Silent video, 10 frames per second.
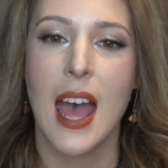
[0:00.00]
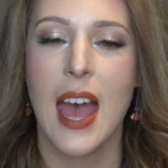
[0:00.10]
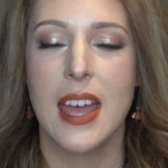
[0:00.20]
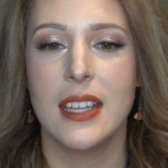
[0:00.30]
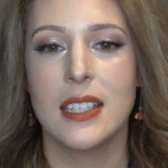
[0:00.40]

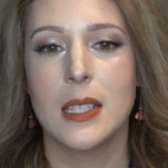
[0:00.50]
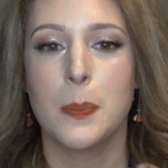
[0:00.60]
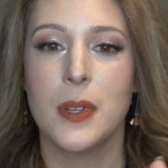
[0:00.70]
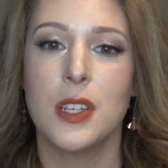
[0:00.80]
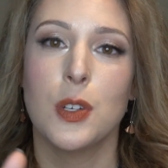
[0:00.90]
And
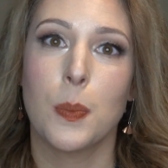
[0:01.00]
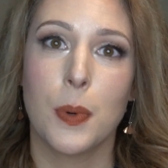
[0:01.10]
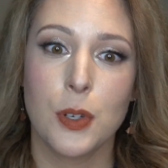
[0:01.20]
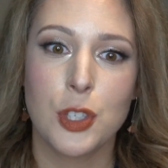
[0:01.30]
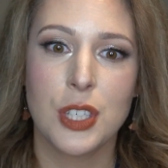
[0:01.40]
splitting your
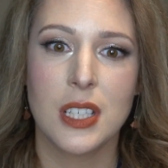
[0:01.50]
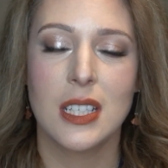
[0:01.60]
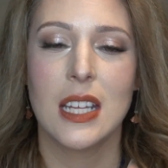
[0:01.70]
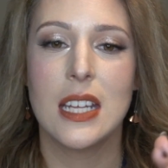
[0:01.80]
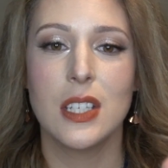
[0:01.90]

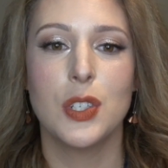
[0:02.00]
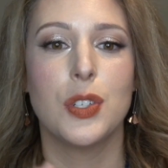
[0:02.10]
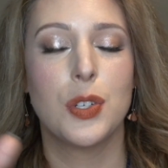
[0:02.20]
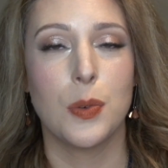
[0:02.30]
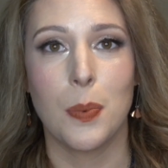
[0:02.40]
purchase into
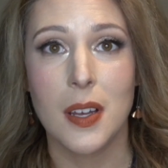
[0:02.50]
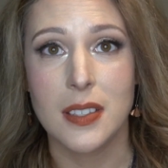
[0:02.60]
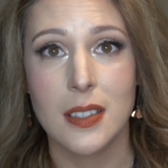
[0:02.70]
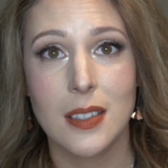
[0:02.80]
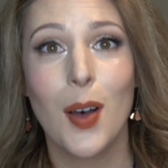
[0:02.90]
2
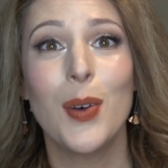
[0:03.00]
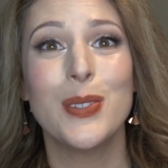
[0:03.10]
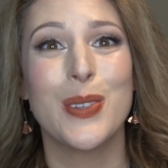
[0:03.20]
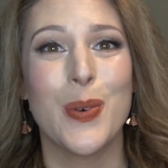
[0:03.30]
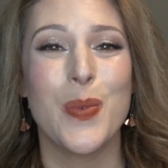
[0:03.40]
presents
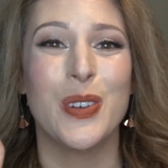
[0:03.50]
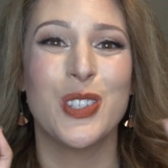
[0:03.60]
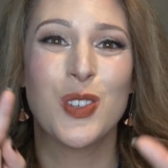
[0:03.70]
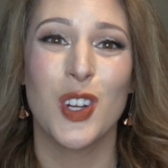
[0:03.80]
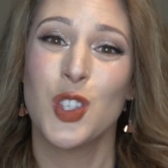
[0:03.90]
also will
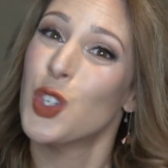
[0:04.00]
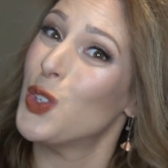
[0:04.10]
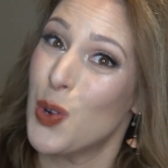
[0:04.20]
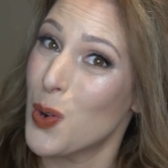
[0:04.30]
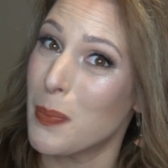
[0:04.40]
stretch
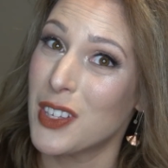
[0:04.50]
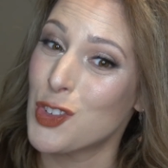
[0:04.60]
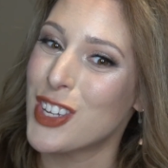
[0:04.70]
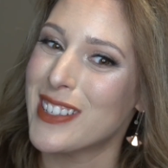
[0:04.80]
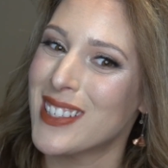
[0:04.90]
your
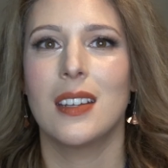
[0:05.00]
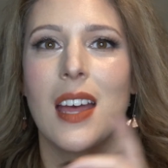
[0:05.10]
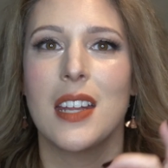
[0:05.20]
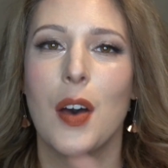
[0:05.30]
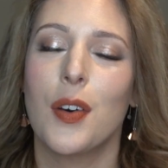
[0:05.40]
budget.
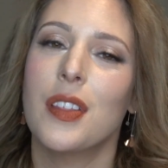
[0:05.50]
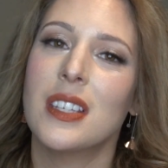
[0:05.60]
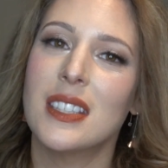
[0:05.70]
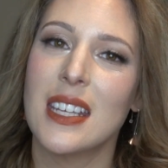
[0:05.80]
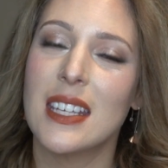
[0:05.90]
Now,
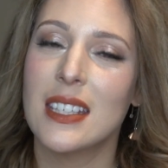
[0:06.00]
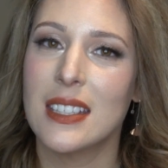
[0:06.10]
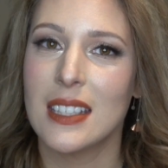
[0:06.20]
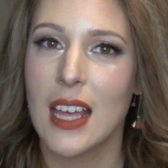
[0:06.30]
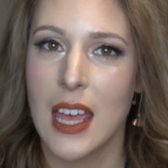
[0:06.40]
this
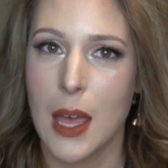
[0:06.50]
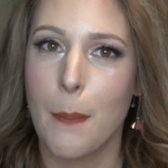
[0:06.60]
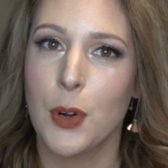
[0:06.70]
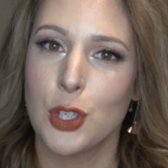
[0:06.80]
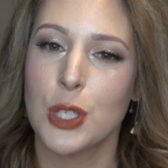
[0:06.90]
is a
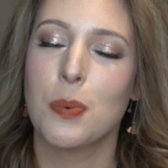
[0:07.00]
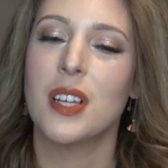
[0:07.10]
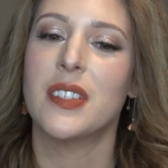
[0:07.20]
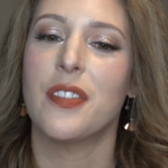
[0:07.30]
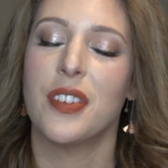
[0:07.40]
purchase
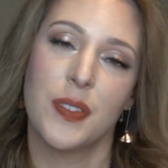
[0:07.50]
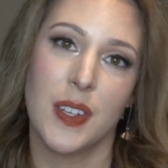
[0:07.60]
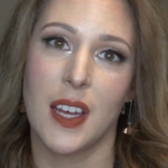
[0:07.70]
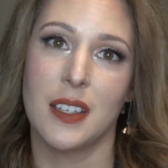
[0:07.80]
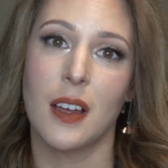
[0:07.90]
price of
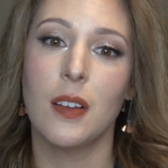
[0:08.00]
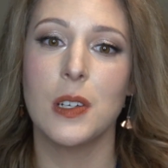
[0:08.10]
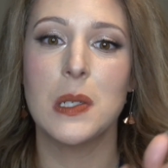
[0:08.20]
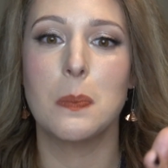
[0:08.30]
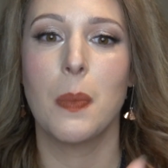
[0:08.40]

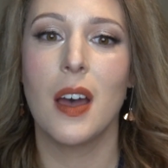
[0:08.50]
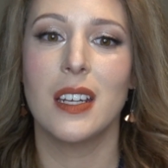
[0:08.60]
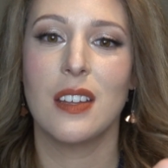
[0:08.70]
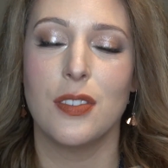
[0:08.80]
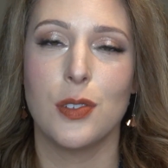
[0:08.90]
$59,
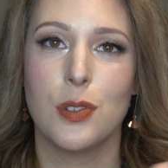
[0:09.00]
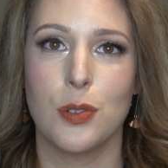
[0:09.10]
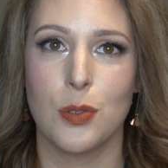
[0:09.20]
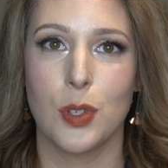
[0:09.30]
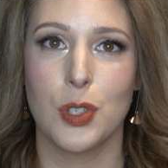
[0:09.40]
but if you
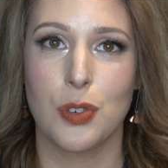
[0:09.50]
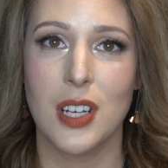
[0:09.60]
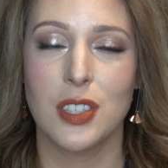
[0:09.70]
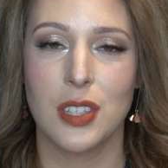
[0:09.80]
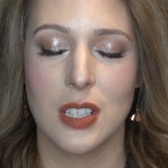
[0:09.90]
do
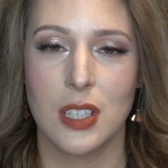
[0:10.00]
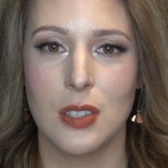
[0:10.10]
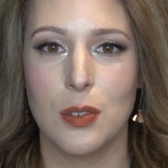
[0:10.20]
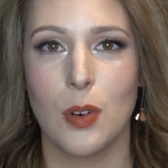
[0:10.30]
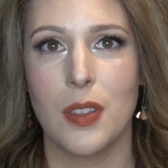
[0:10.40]
stretch the
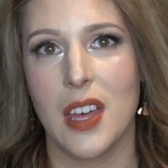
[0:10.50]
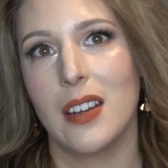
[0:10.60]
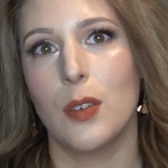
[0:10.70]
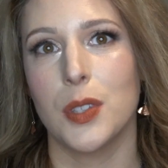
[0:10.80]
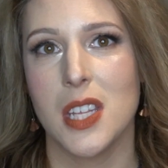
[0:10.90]
2,
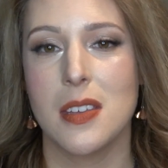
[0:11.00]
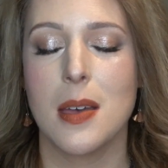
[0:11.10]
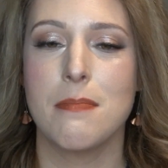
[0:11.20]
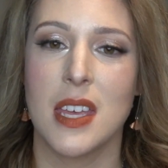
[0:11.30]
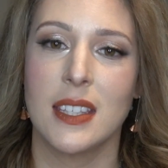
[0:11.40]
that
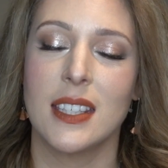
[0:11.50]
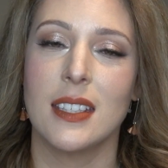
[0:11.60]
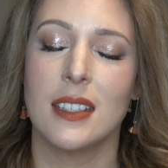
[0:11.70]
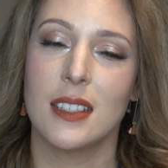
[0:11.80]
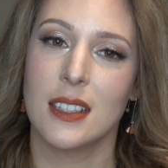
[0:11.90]
only makes
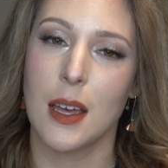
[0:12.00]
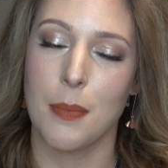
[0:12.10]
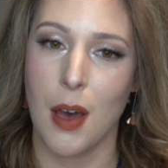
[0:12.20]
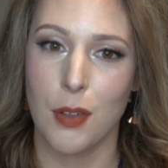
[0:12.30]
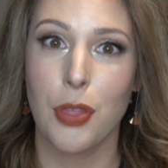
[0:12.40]
it
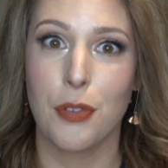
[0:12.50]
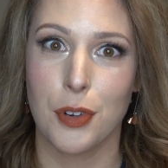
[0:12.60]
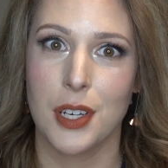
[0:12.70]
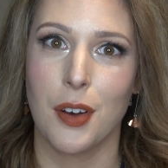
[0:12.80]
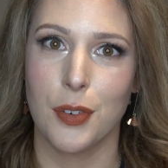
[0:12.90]
about
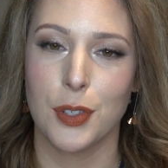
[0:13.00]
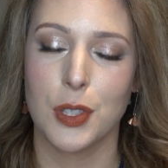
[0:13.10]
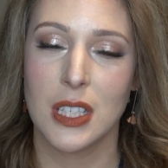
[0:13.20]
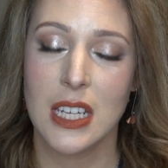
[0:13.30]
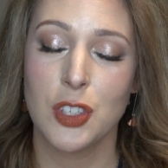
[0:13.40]

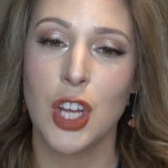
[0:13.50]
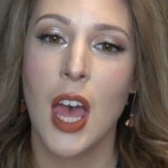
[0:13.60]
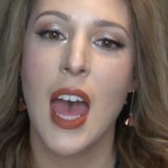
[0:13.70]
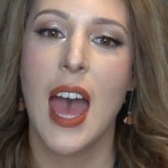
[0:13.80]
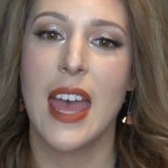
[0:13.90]
$30 each.
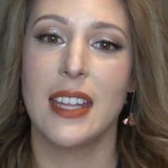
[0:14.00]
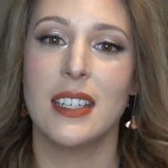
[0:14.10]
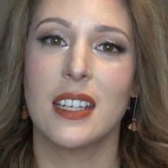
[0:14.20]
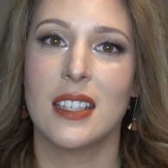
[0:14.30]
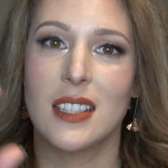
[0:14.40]

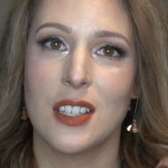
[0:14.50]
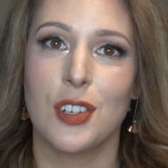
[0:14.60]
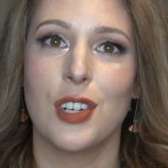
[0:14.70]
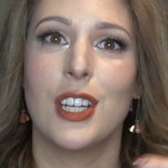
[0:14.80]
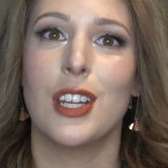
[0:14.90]
And
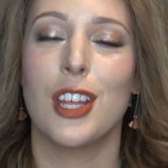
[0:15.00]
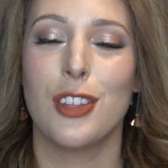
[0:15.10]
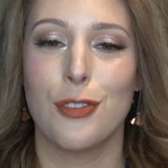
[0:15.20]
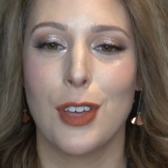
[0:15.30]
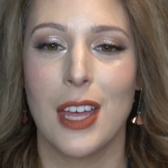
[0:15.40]
considering
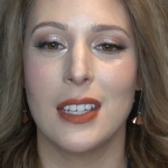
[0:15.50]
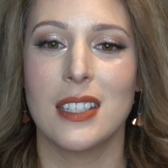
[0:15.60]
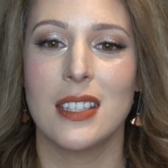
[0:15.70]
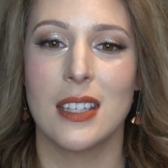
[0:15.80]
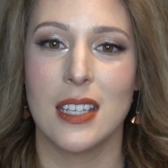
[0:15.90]
you
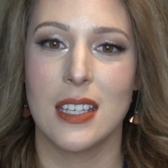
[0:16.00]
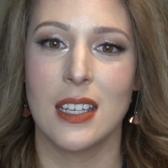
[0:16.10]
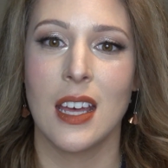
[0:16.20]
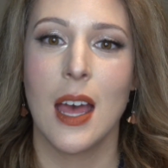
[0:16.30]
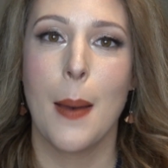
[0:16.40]
get
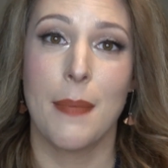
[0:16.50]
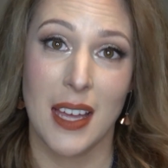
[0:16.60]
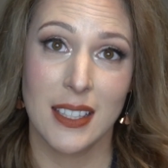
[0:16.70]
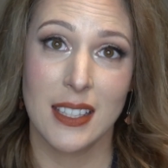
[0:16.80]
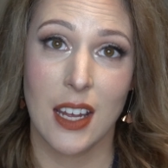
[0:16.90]
the
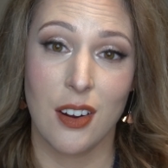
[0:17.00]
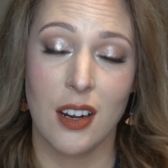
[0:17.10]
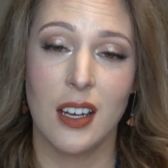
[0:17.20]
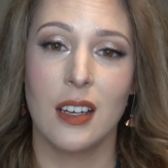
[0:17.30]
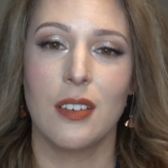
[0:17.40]

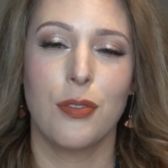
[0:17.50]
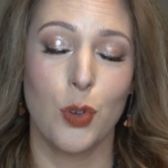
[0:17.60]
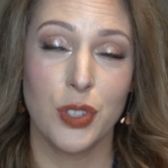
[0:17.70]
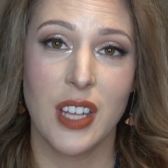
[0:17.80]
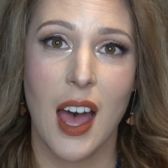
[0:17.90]
mascara
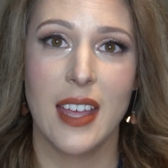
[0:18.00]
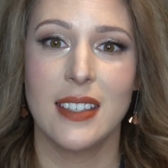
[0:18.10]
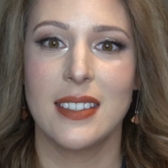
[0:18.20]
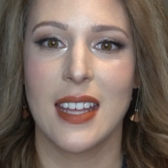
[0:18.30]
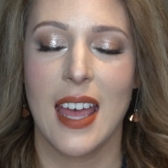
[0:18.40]
full
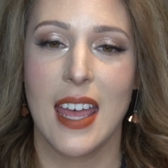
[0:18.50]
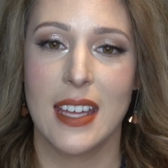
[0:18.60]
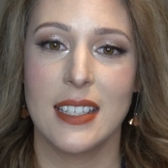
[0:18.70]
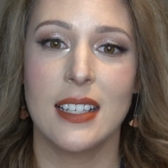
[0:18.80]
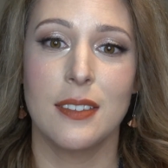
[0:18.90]
size
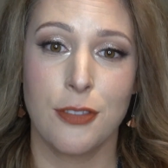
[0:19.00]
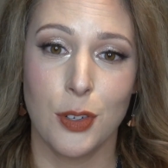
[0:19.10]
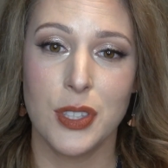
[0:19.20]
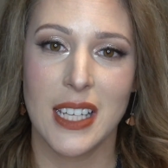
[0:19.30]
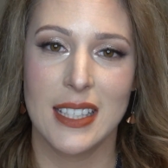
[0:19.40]
and a
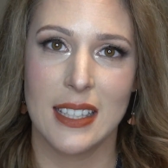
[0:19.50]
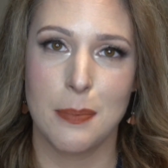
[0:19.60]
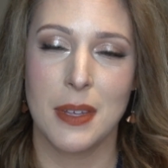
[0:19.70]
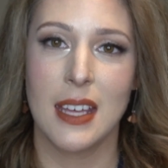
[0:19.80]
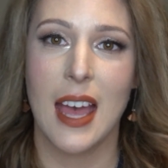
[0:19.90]
full size
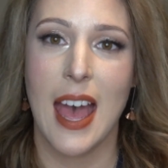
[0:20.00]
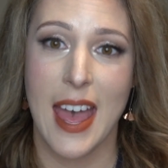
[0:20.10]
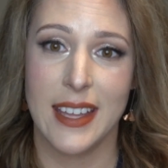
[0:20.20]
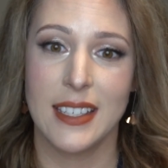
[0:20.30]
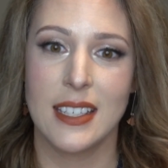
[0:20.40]
lippy
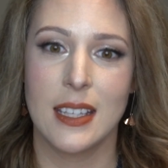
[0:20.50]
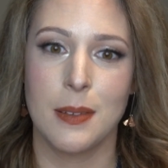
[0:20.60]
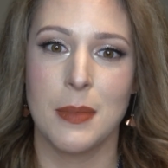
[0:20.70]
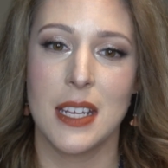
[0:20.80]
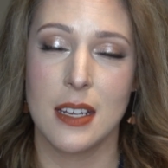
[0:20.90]
and the
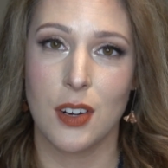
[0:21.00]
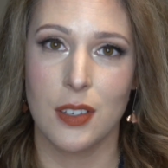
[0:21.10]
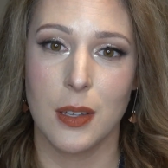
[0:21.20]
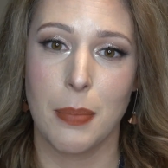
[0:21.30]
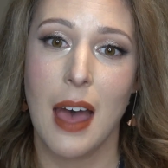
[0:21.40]
mini
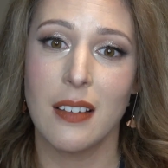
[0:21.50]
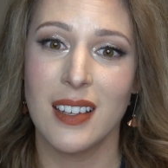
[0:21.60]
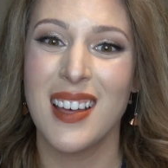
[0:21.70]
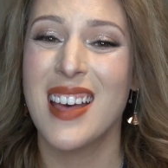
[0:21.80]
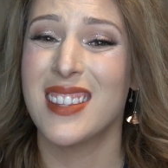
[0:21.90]
Tarte lip
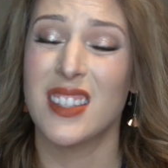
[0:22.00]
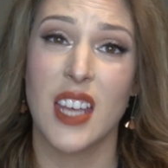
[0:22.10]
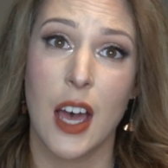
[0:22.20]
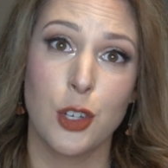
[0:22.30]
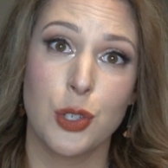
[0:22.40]
palette, that's
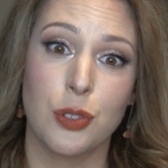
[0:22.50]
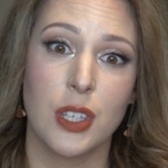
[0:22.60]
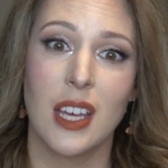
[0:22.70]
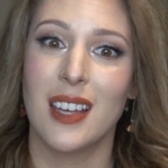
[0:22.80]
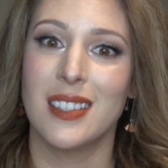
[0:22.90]

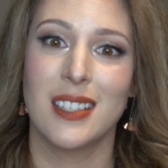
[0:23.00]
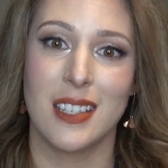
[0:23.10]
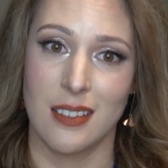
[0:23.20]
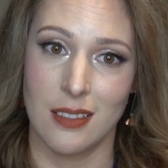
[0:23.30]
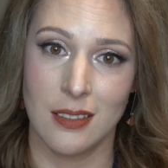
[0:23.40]
actually a
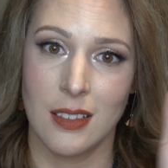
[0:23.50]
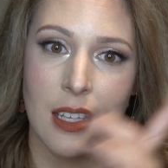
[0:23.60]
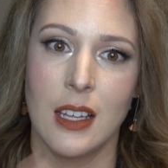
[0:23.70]
steal.